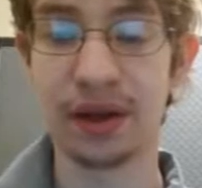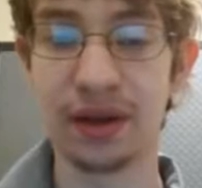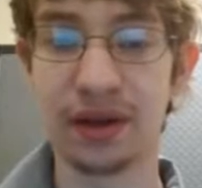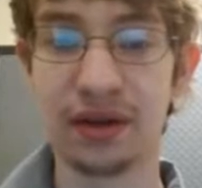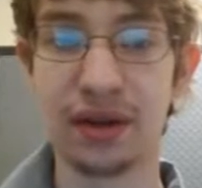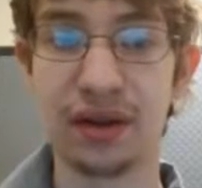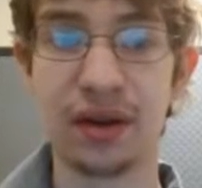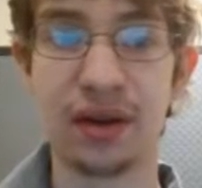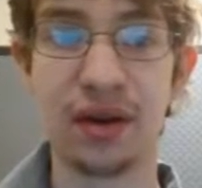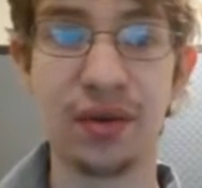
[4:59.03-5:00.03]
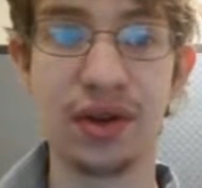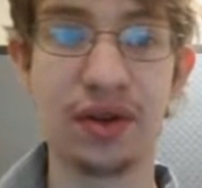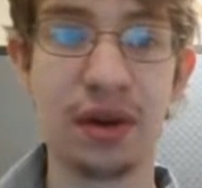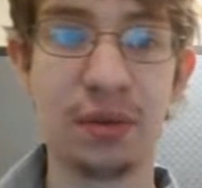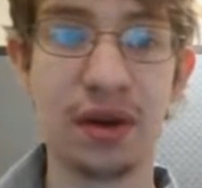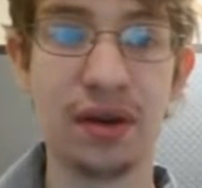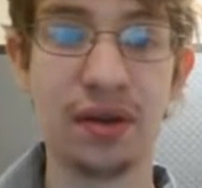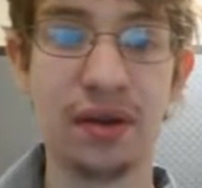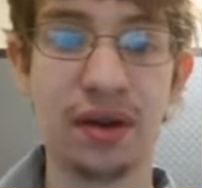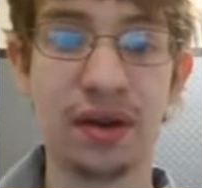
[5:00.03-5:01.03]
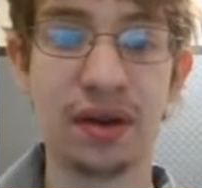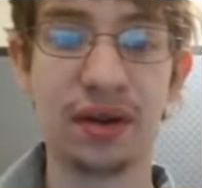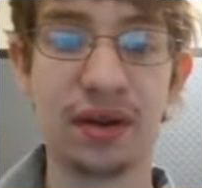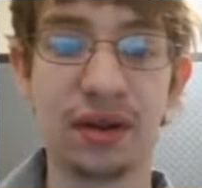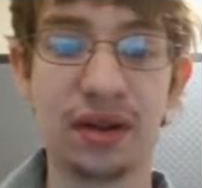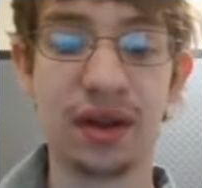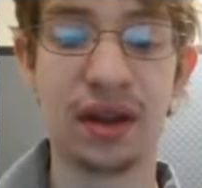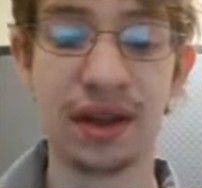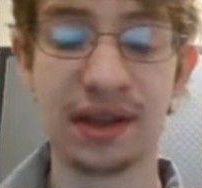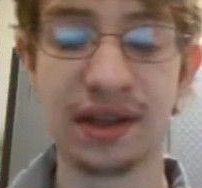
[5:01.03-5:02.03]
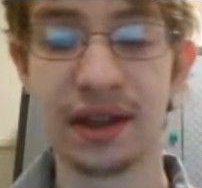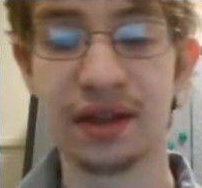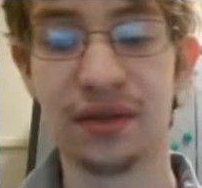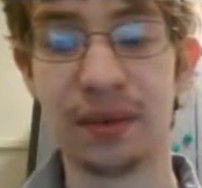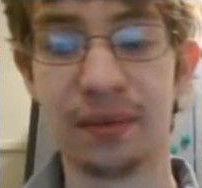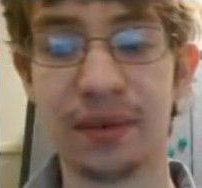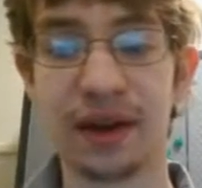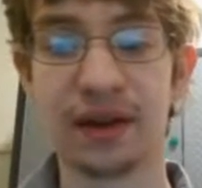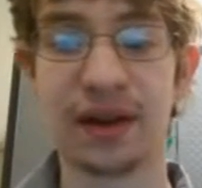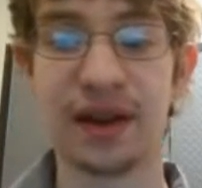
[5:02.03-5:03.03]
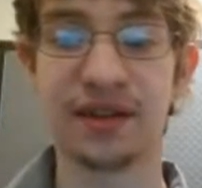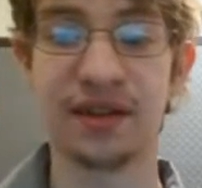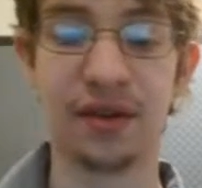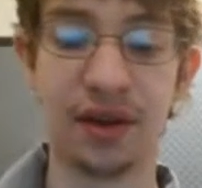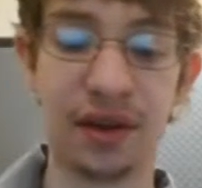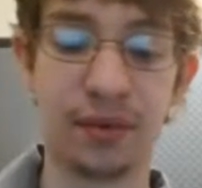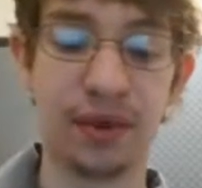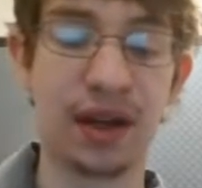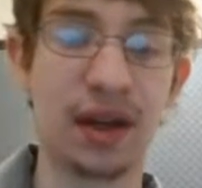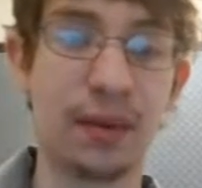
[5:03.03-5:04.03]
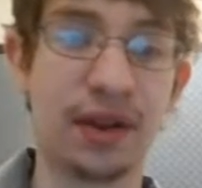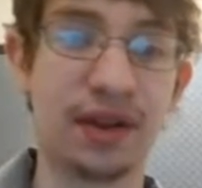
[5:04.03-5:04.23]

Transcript: it in, go to your email, and then send it to them, that class code. And then when they come